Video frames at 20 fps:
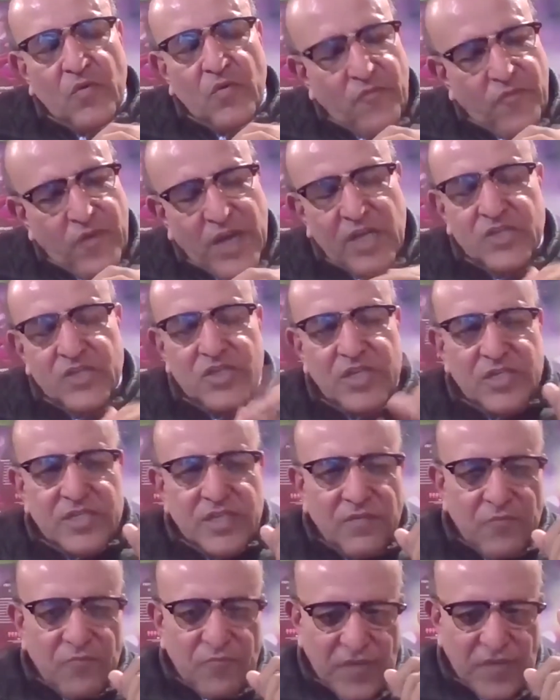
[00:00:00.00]

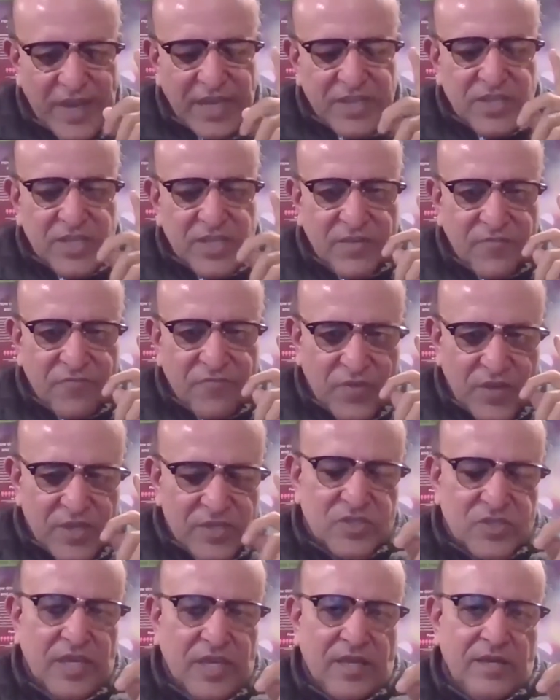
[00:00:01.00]
Faith is the
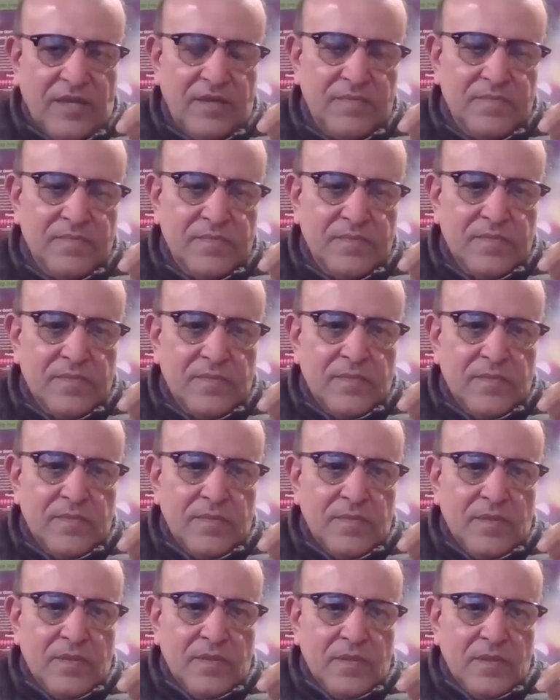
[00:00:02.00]
first thing.
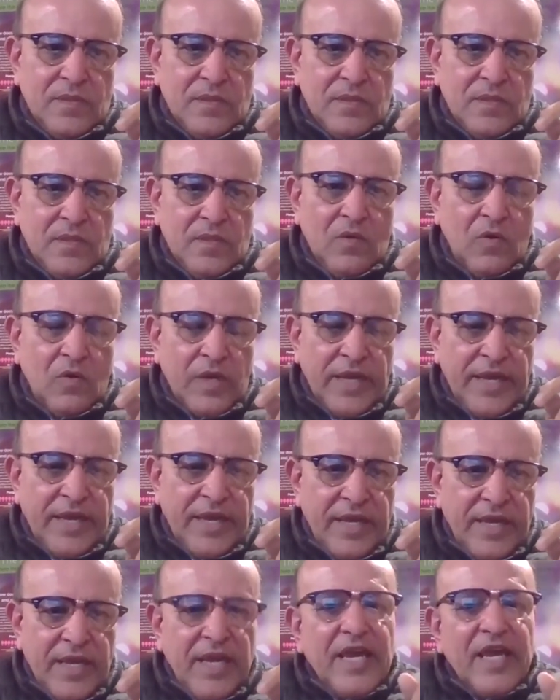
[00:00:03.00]

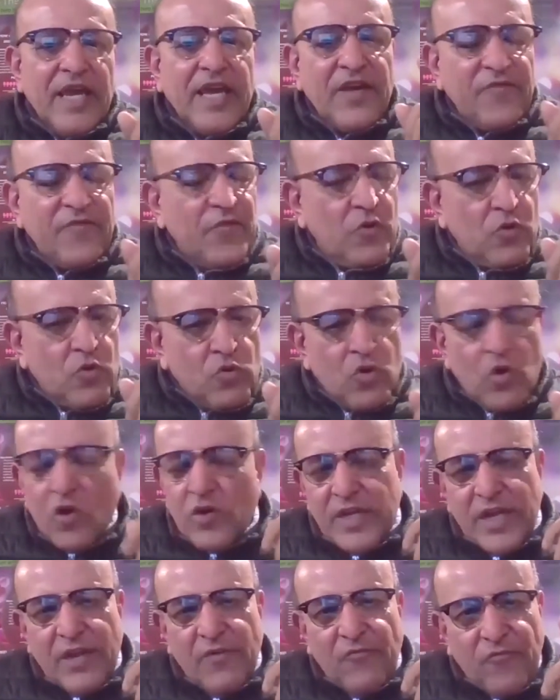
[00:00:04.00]
Okay. If you do
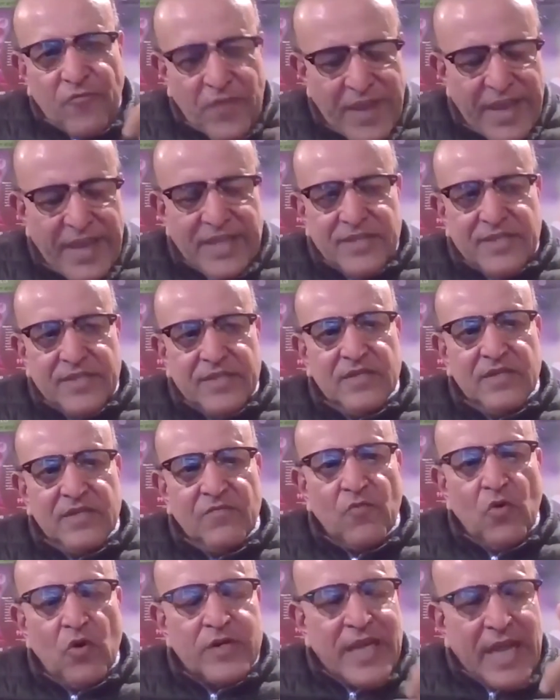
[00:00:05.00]
not have faith,
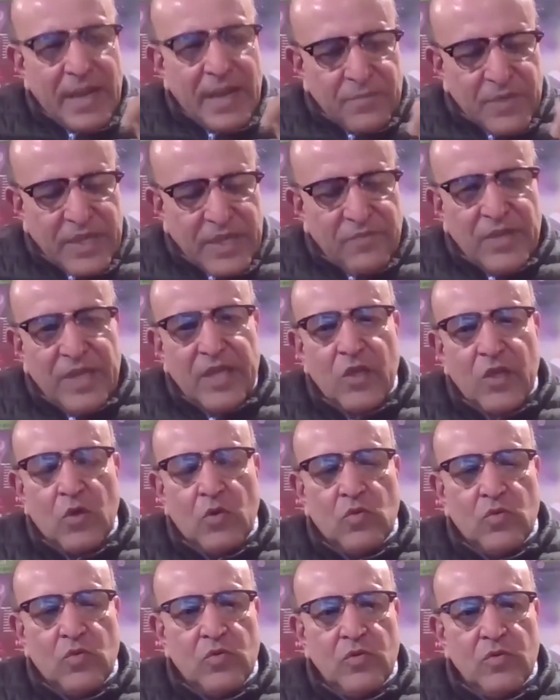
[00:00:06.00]
what I am giving
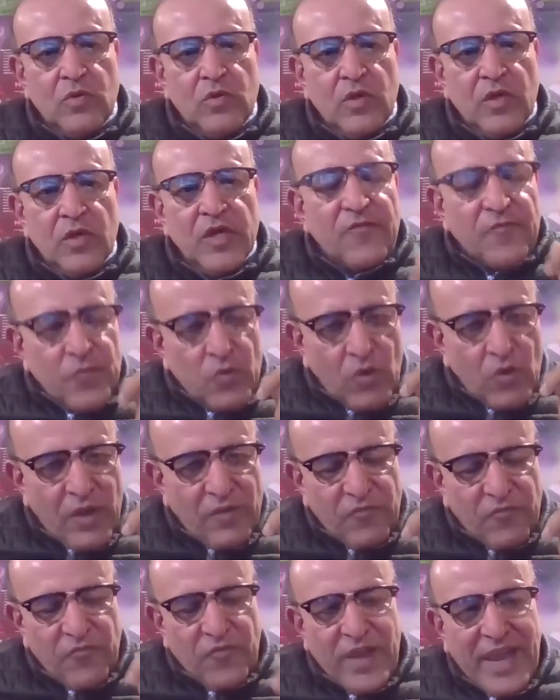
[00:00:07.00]
you, if you
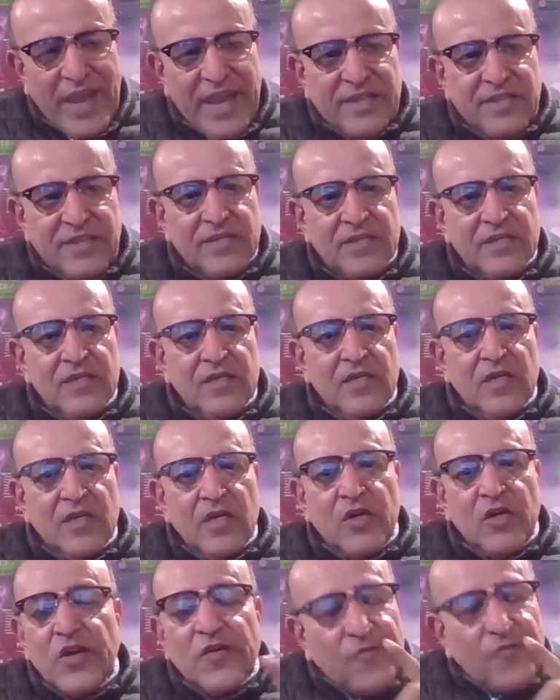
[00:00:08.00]
have faith,
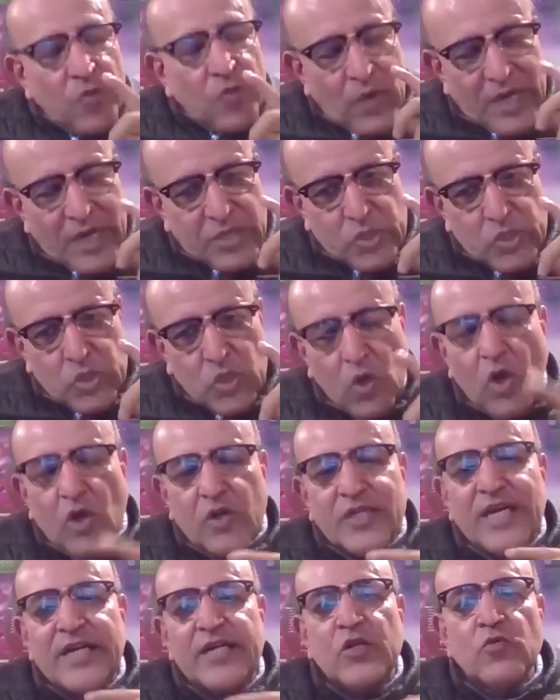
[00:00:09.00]
if you are sure
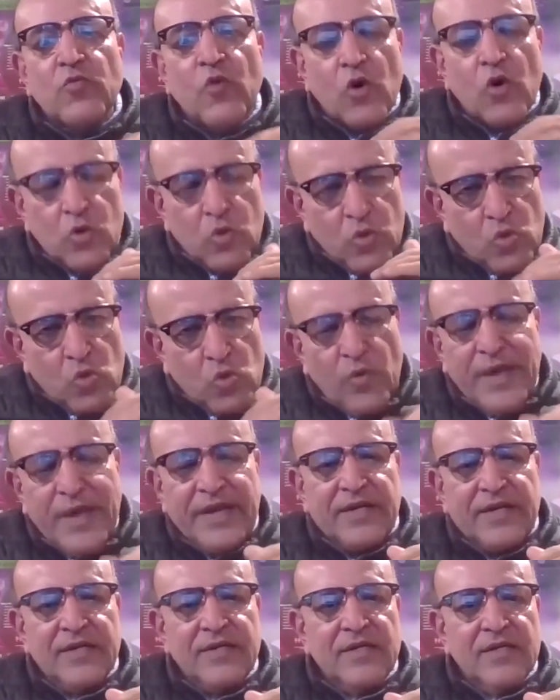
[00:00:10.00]
that you want to do
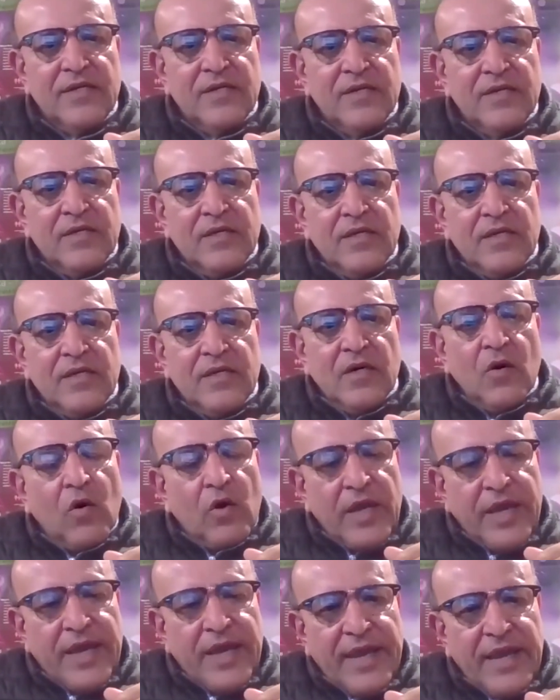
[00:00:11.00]
it,
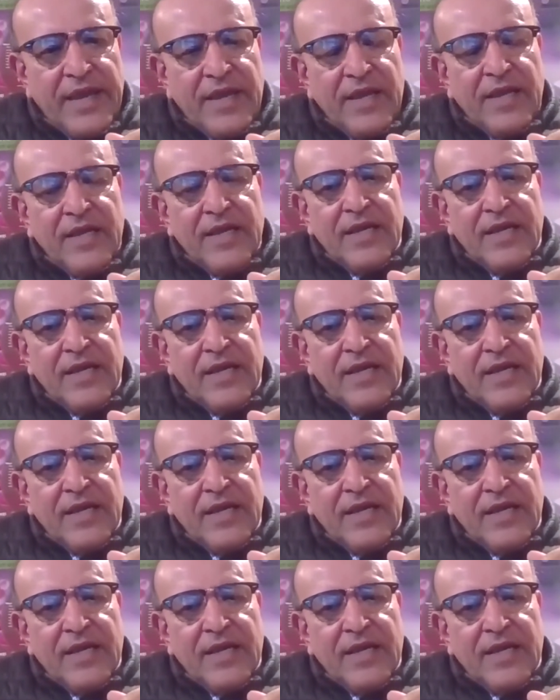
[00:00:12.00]
okay,